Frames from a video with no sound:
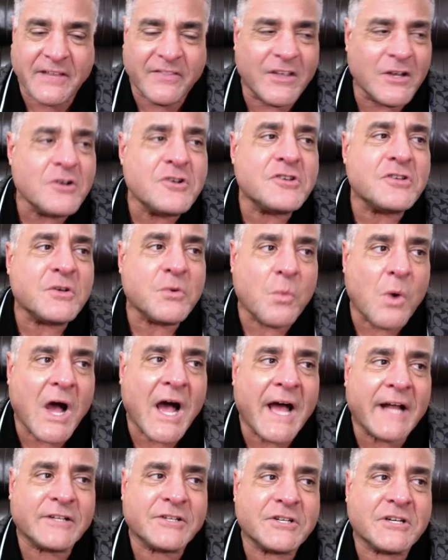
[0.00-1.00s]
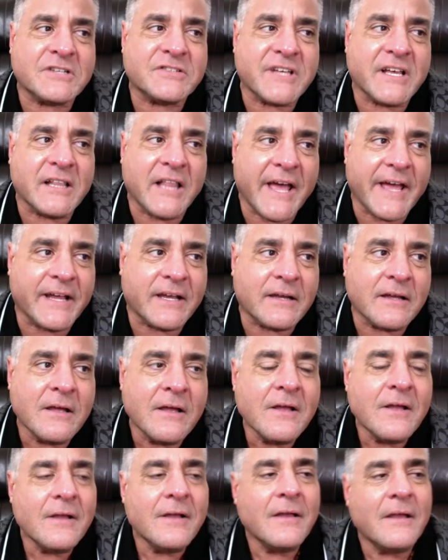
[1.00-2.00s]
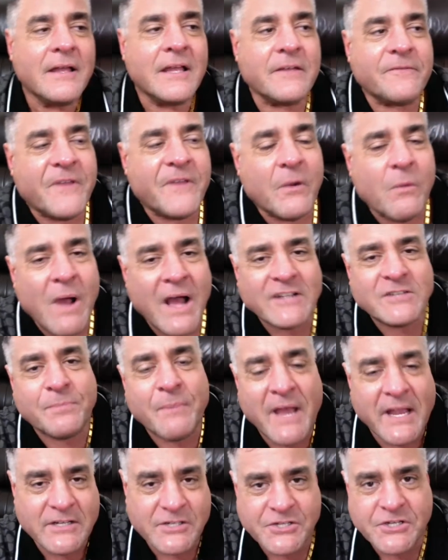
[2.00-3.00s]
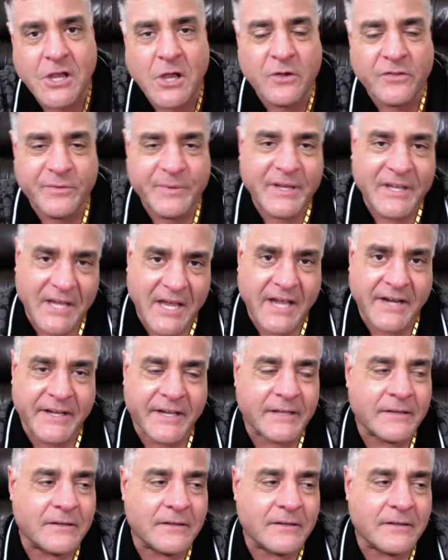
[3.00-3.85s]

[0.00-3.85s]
They usually watch because they like if they watch my show in the beginning,